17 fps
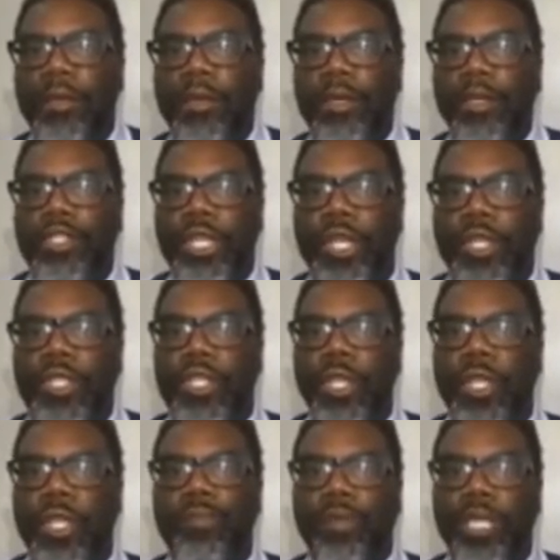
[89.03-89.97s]
just
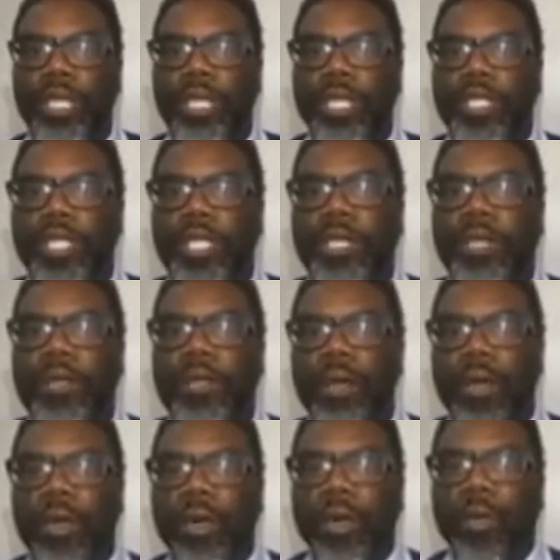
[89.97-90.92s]
on policing,
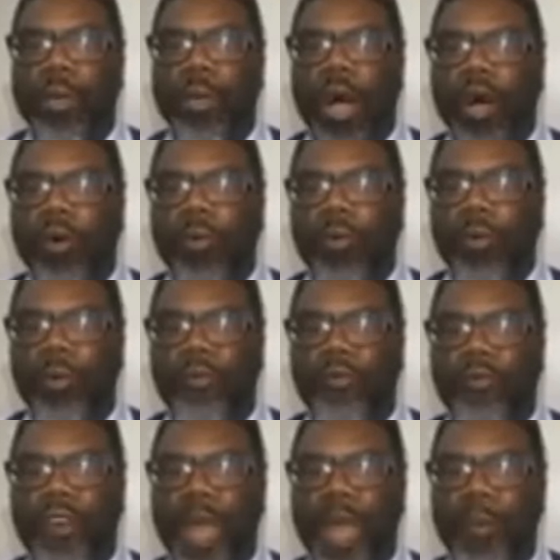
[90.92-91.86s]
while
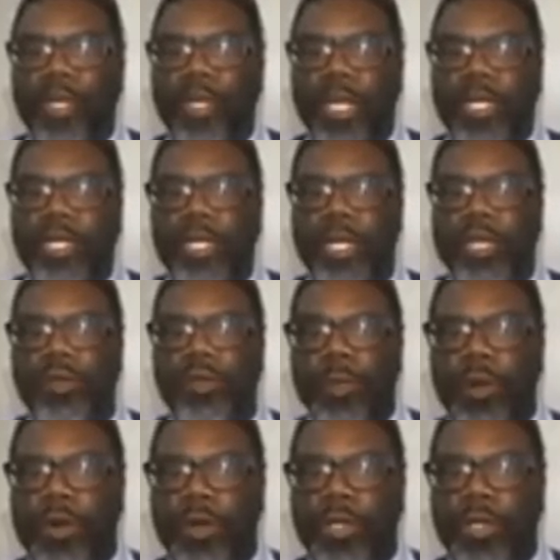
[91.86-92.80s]
families continue to
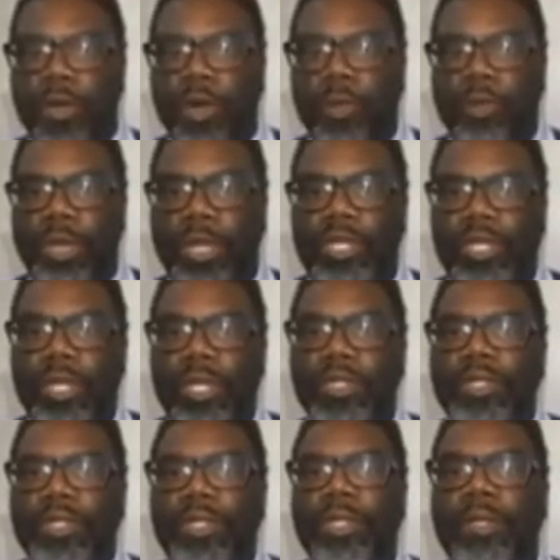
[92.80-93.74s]
experience
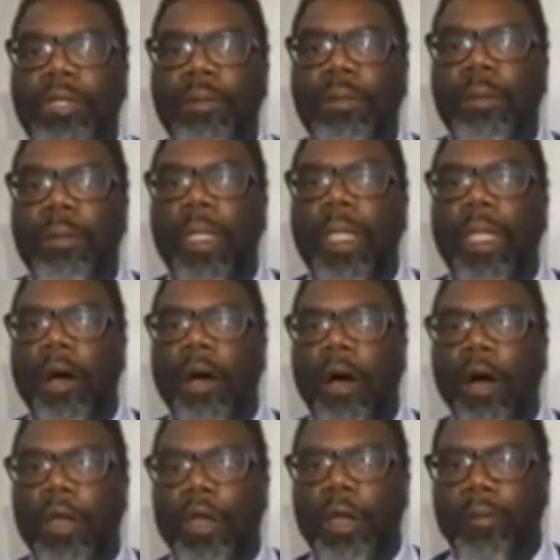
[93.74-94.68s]
homelessness,
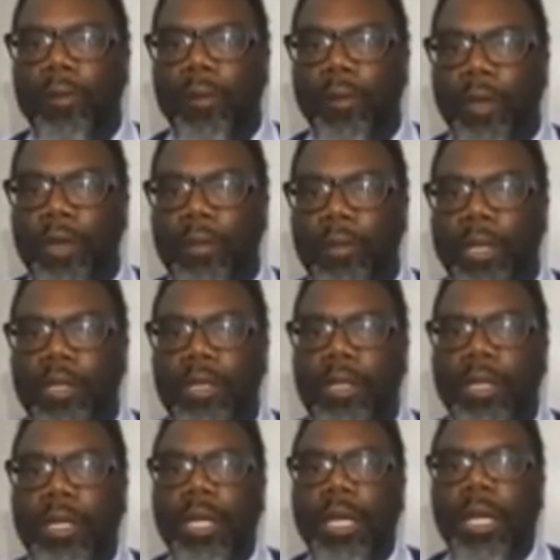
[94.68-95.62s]
unemployment,
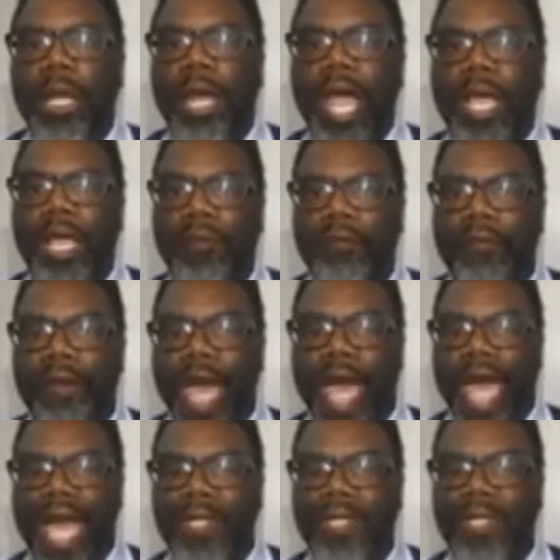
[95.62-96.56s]
lack of
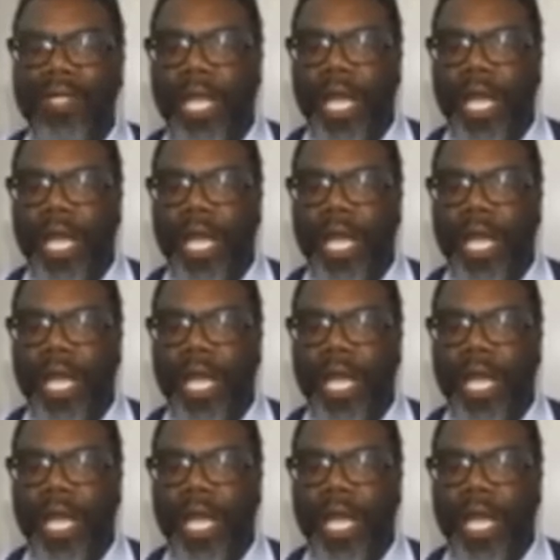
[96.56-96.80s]
access to